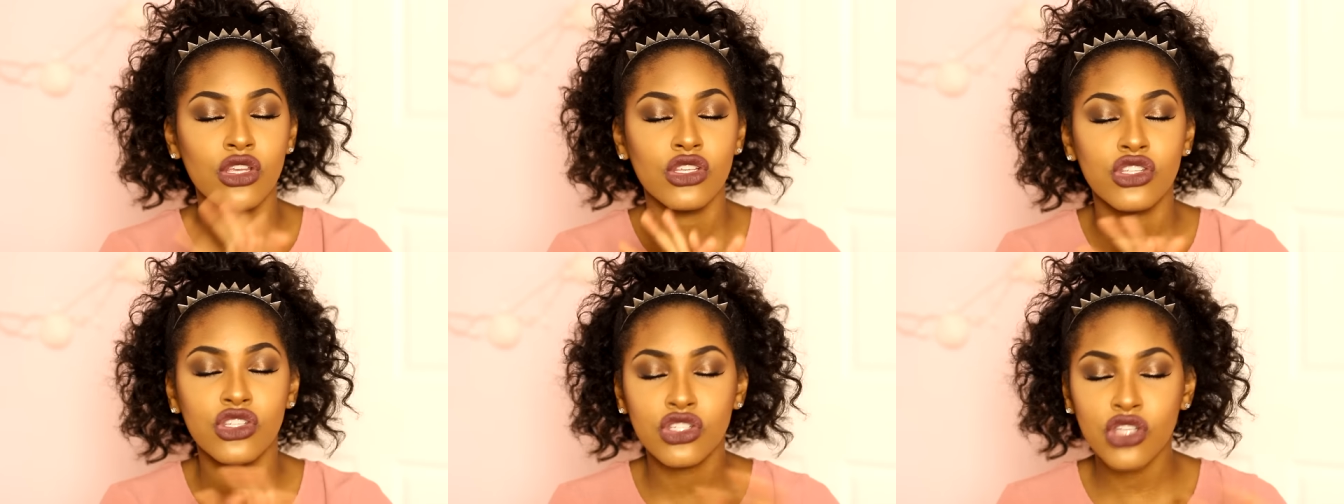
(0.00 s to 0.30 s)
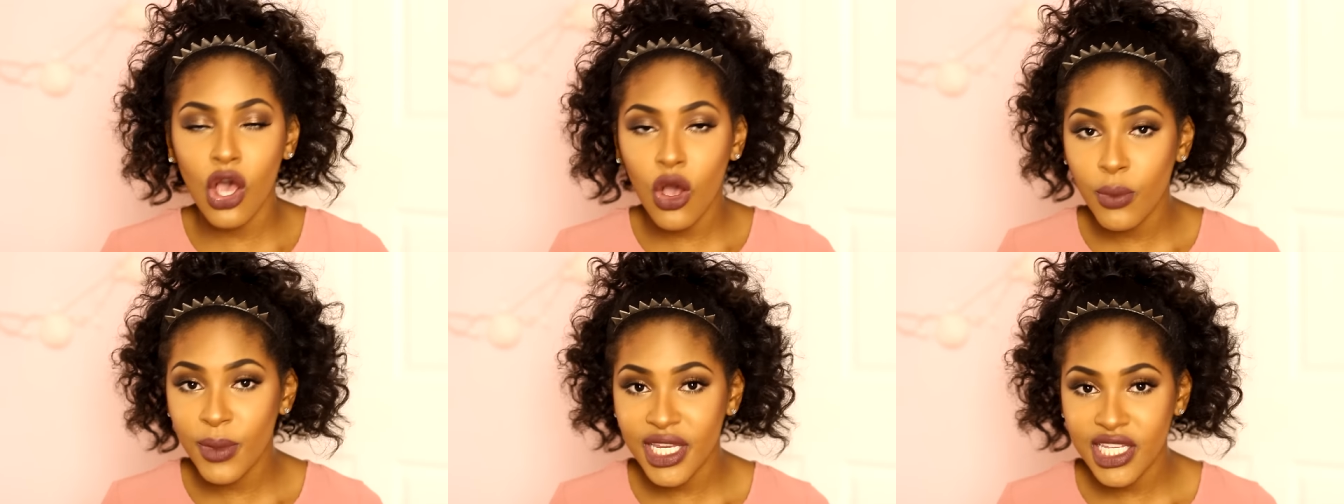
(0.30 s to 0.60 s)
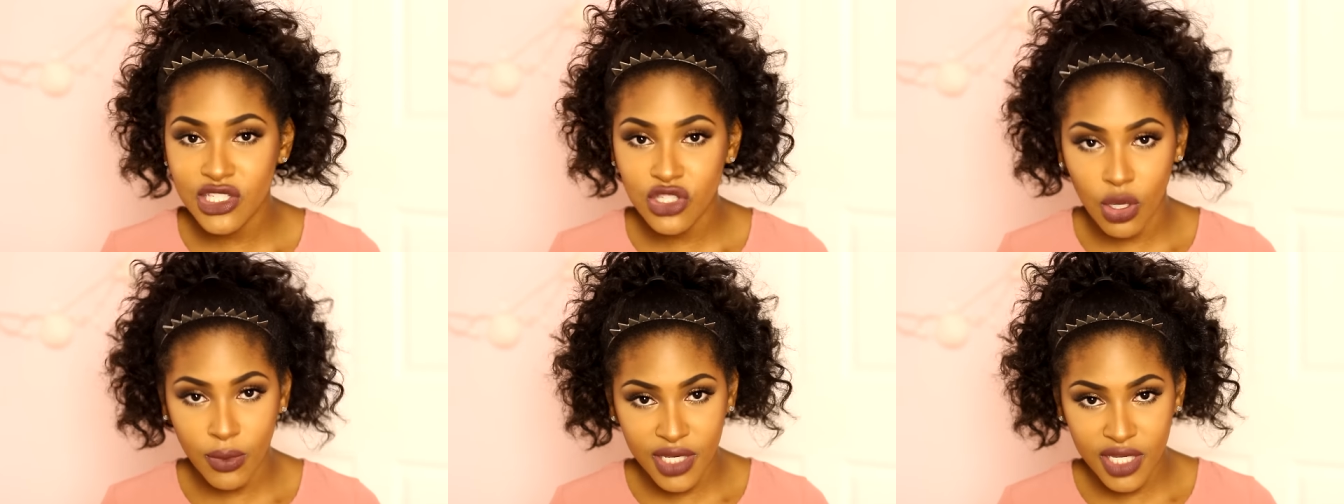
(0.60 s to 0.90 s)
So
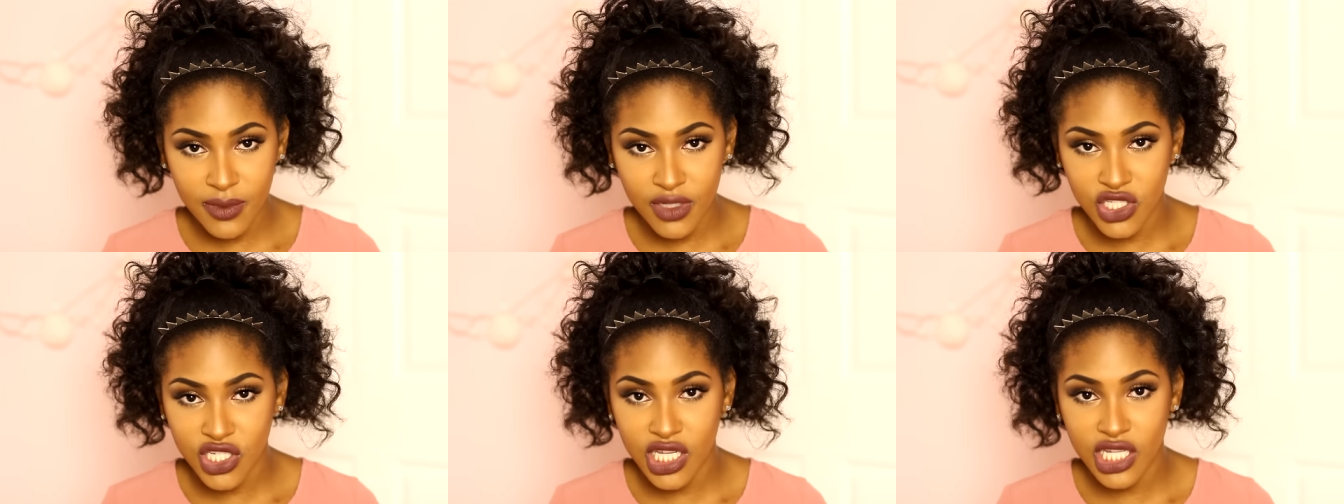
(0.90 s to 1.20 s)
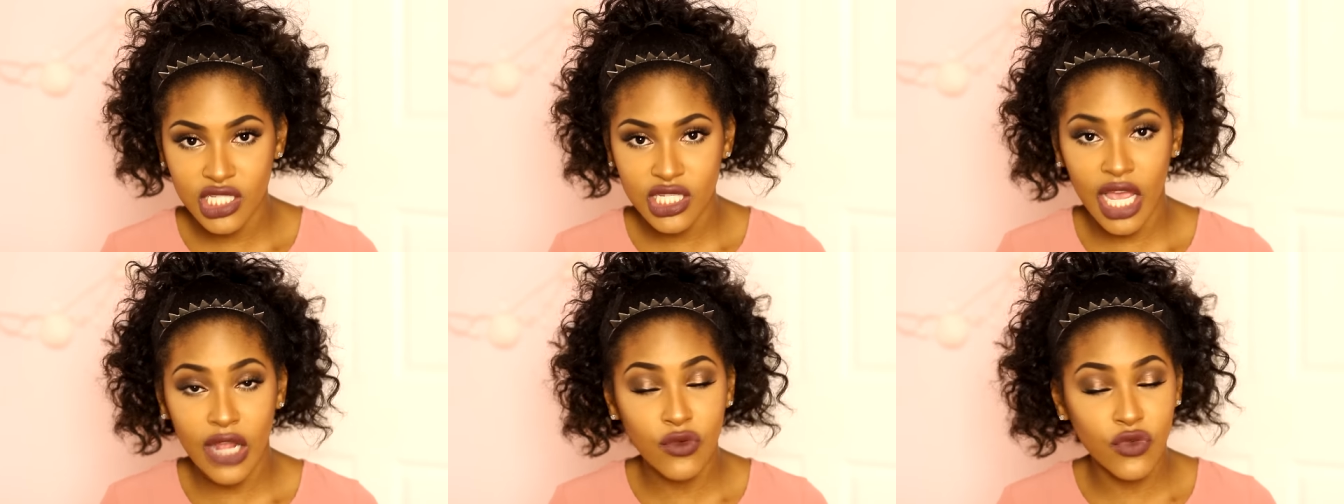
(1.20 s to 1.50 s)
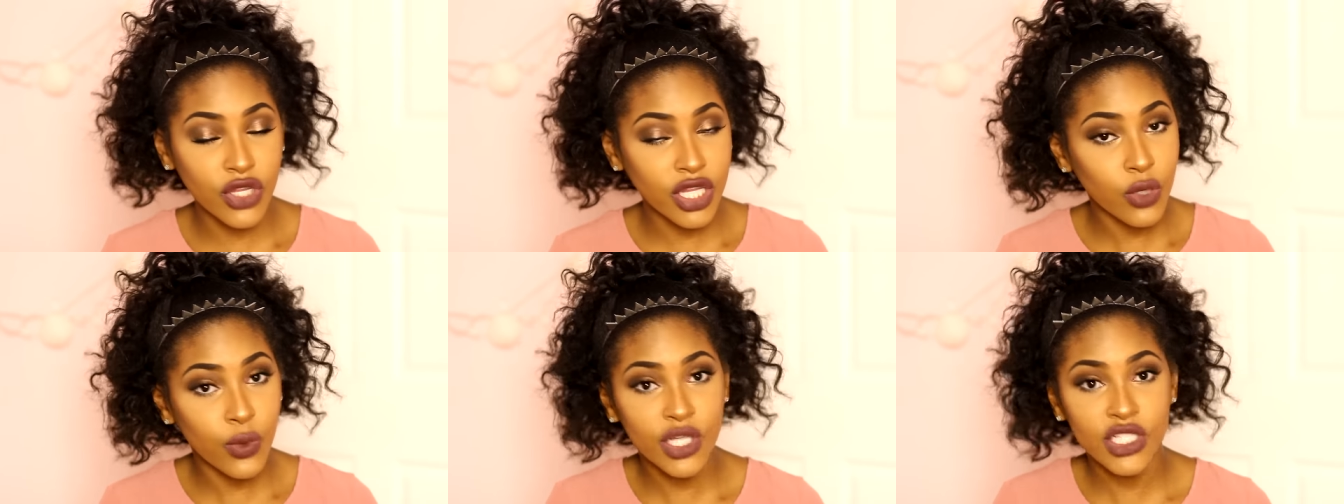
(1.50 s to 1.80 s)
many, so many machines. I
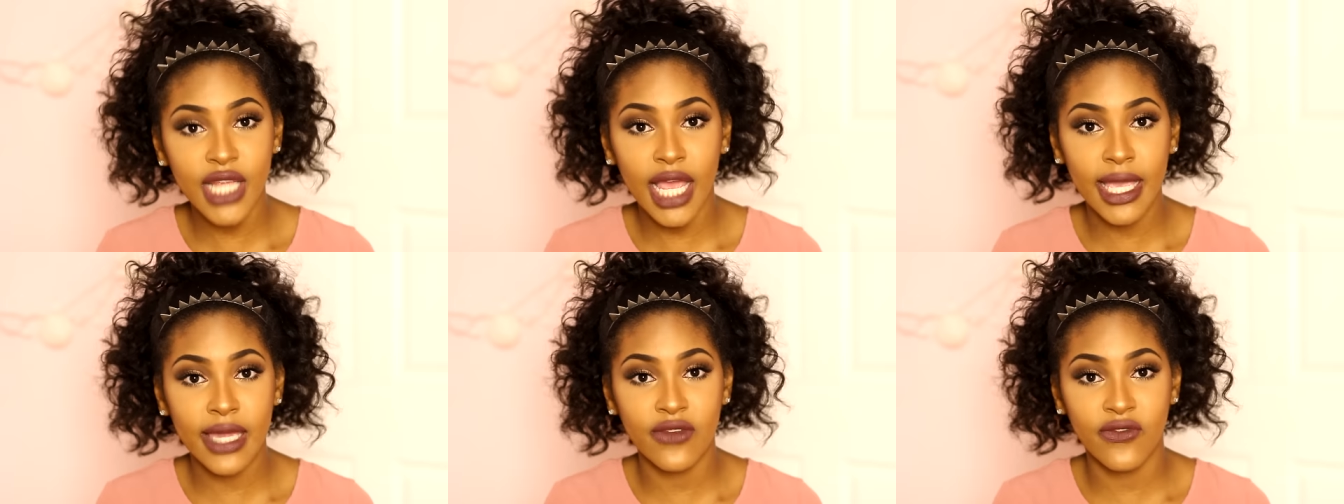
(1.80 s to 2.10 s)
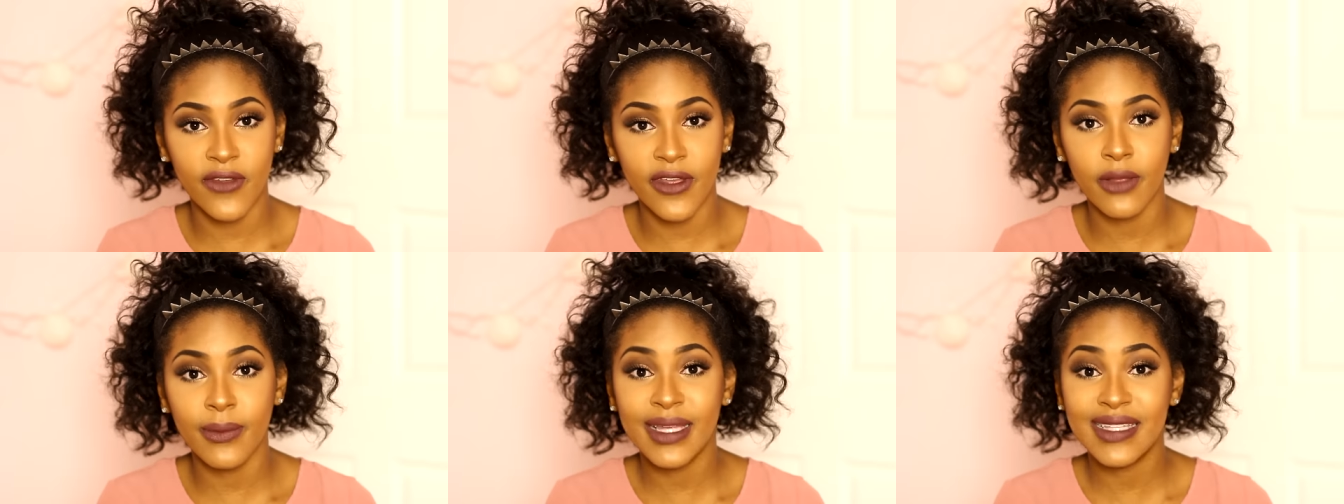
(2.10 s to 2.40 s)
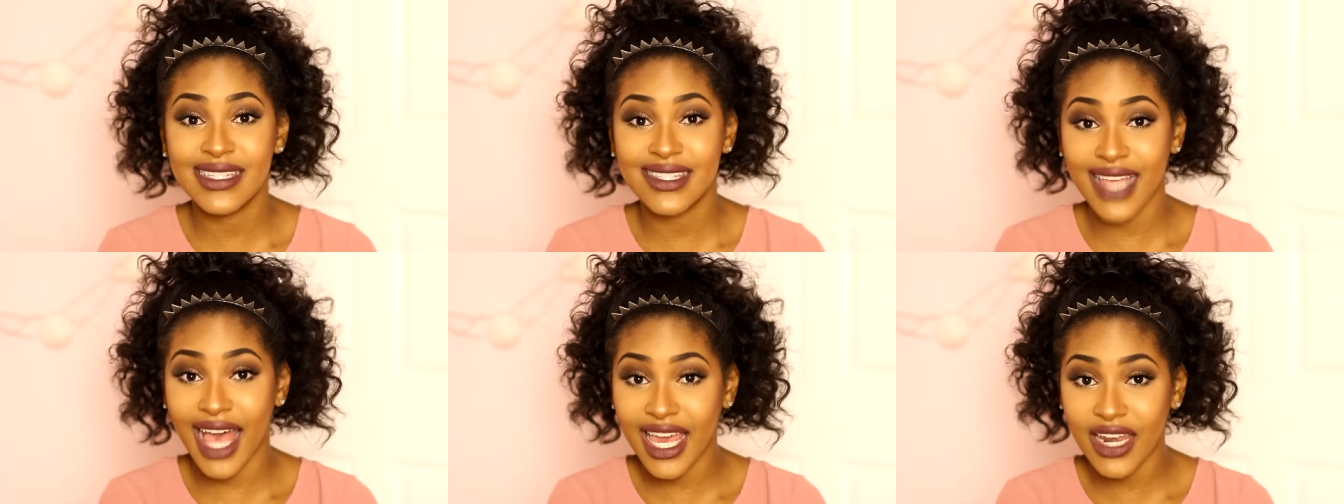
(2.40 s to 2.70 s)
really wish I could film
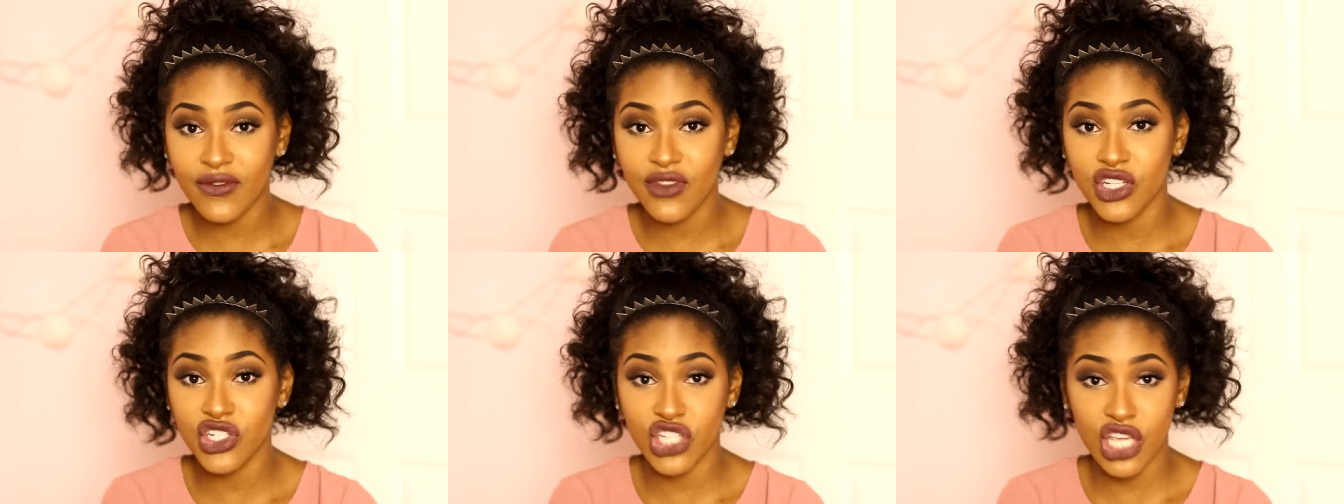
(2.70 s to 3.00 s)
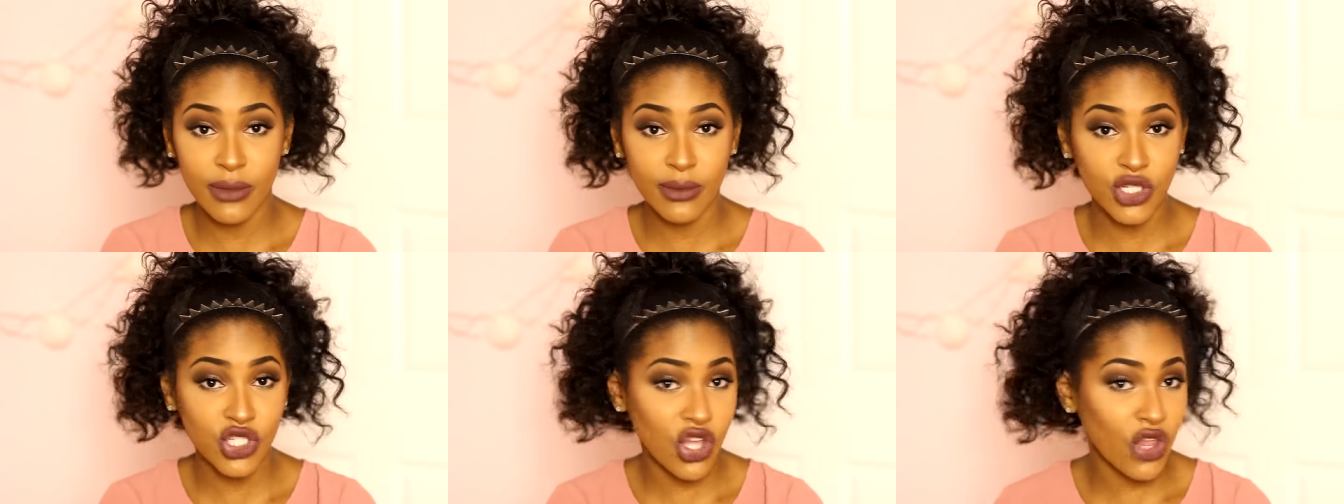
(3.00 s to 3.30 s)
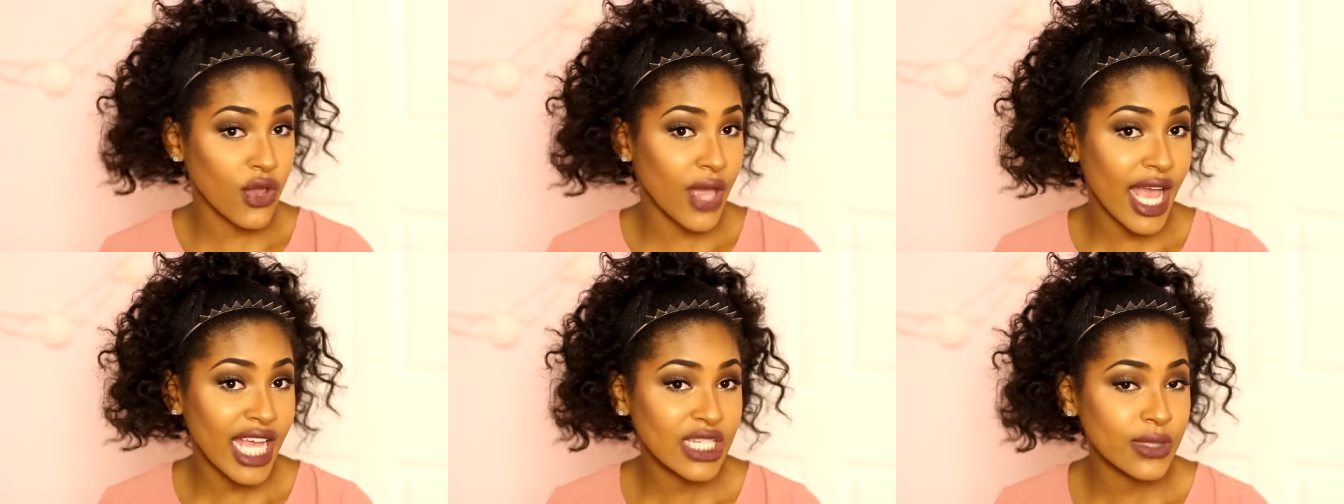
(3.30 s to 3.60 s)
inside of the gym to
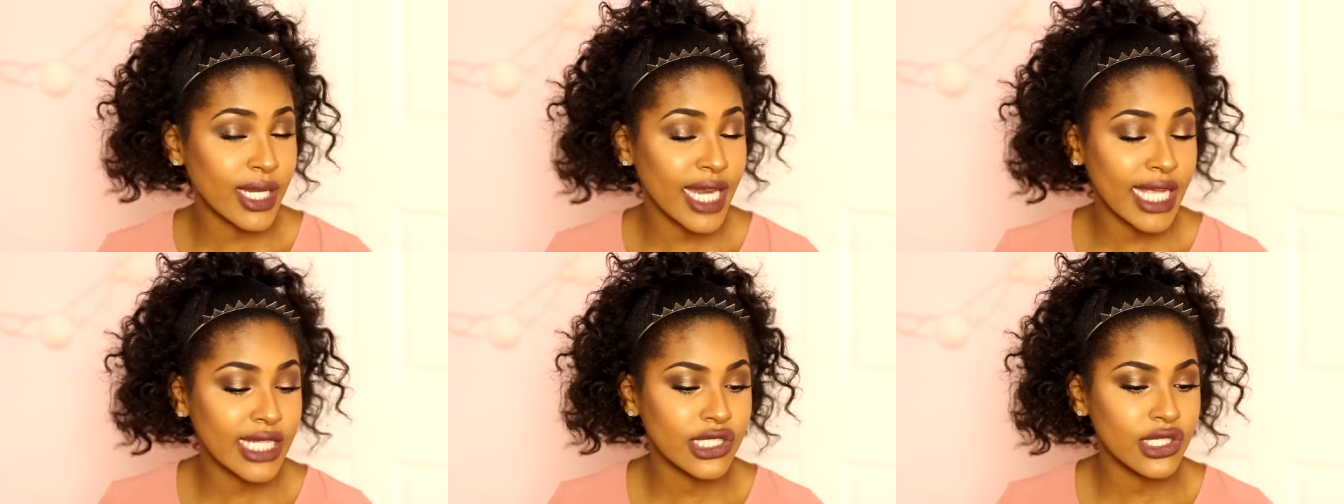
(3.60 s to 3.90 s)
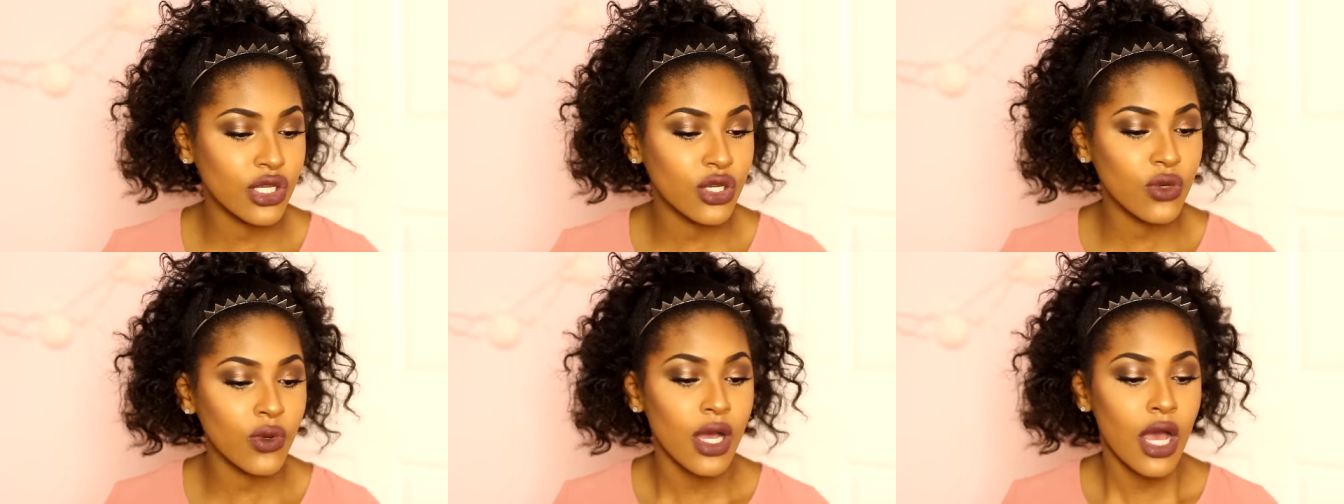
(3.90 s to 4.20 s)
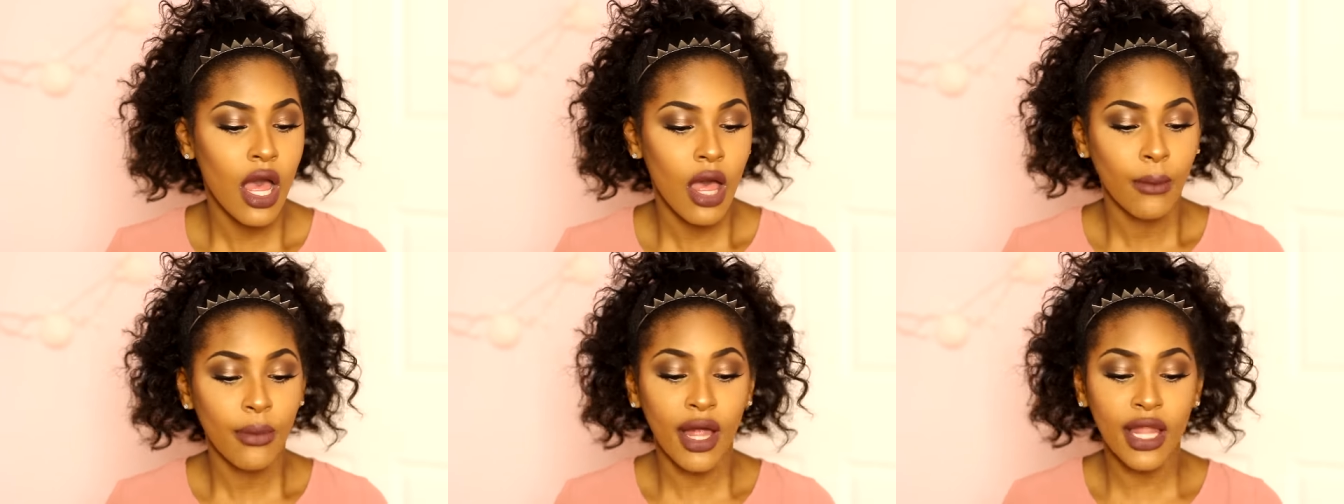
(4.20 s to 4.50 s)
show you guys what I do.